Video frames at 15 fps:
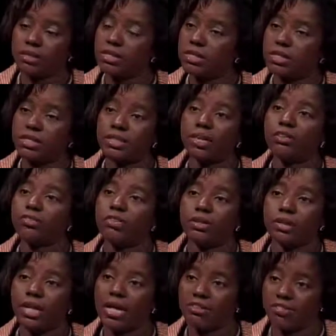there's
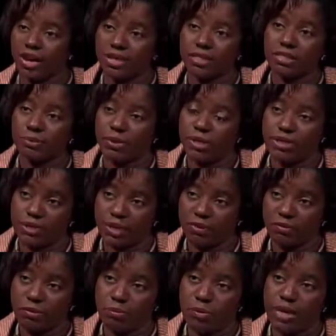several advancements that have
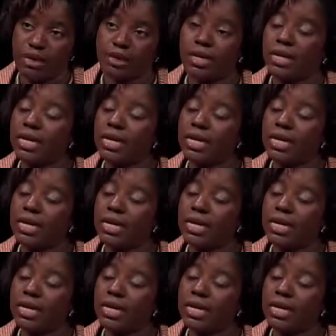been made